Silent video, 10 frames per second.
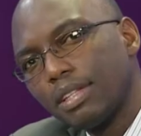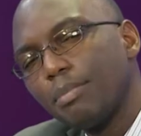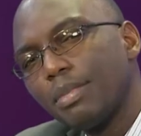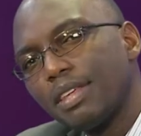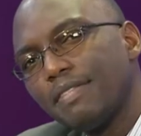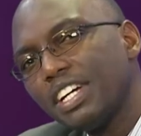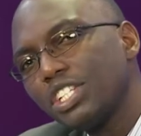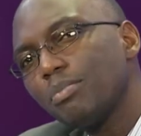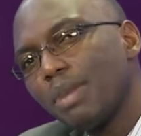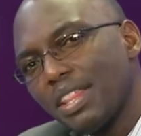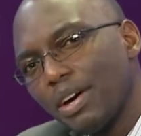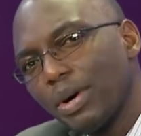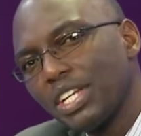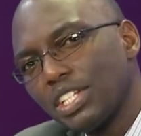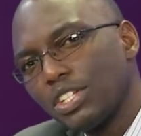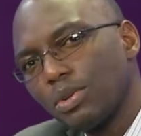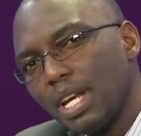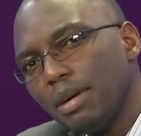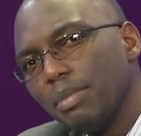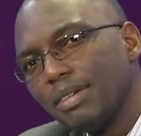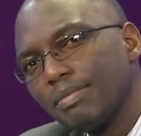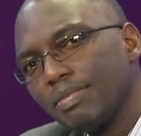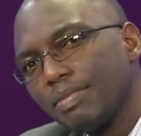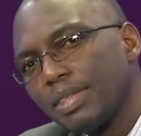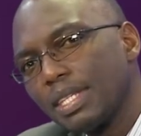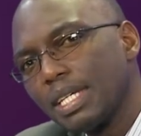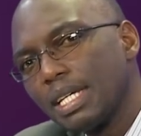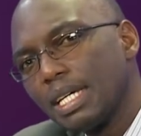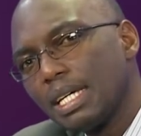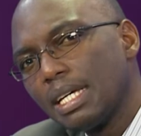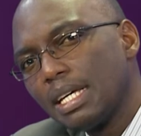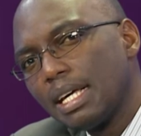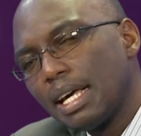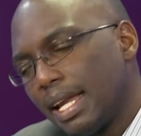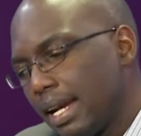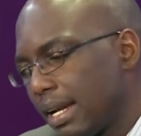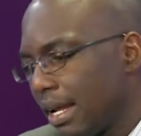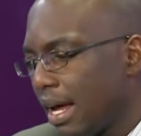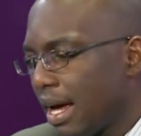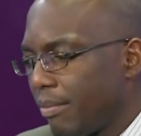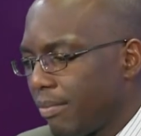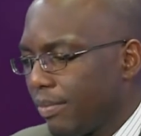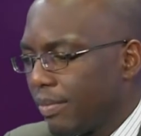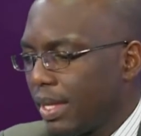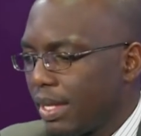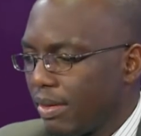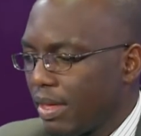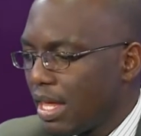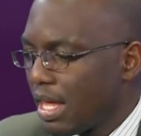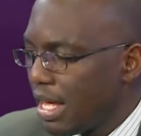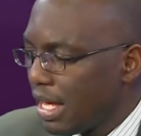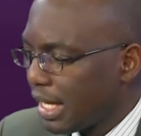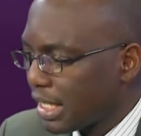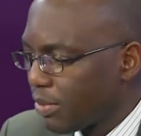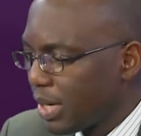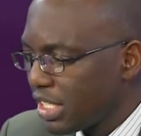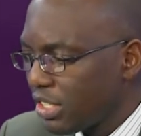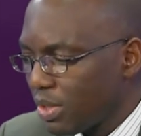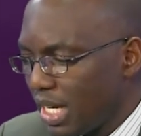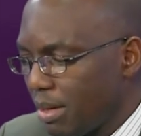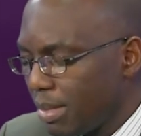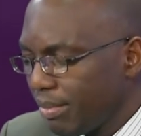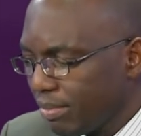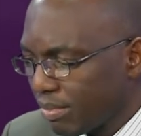the virgin mother went into labor. And as she went into labor,